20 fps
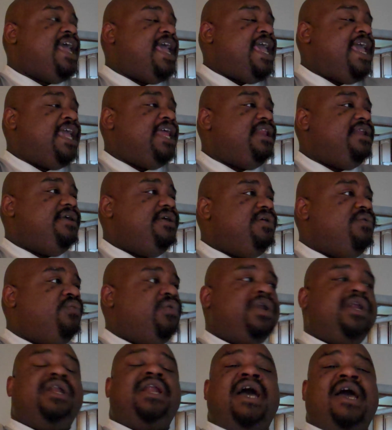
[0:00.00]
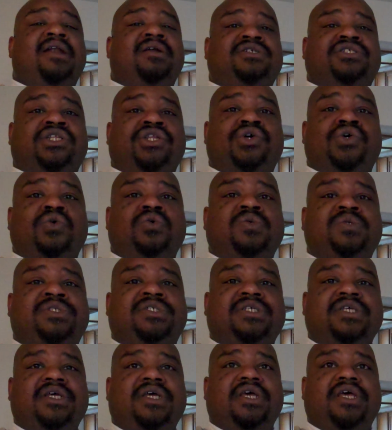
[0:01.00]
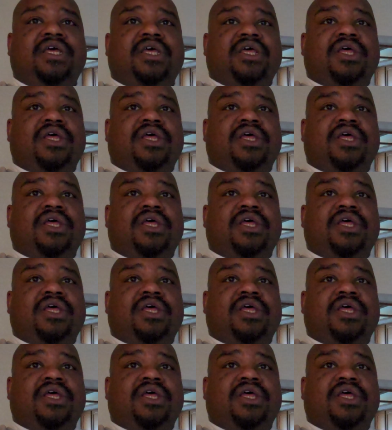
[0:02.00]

hate when the Niners lose.